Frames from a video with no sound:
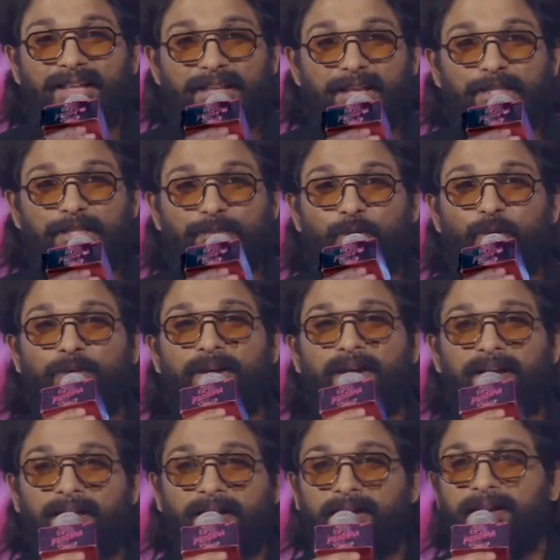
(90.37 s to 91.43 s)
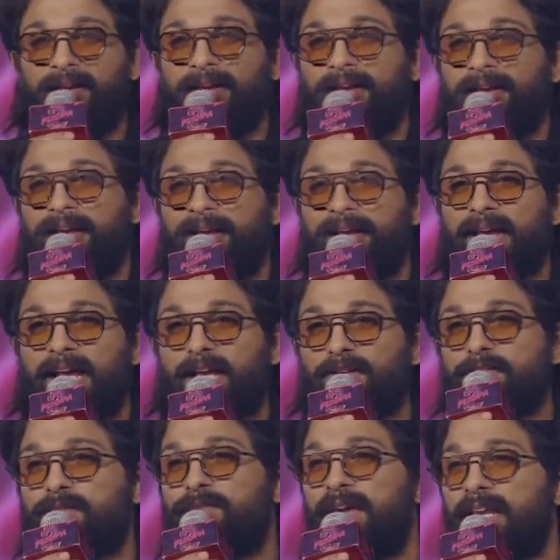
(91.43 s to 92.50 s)
This movie
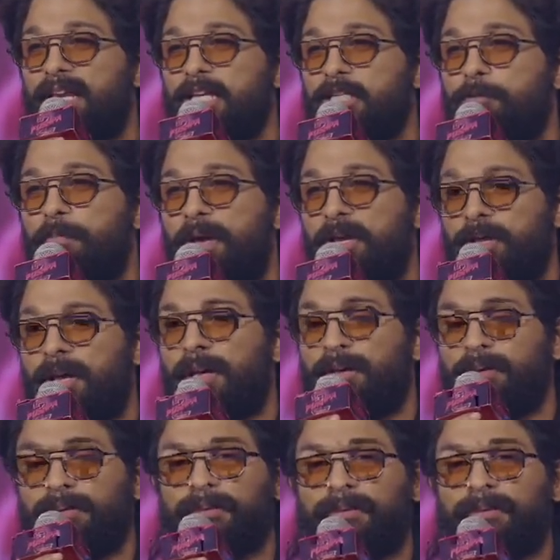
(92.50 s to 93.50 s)
is very special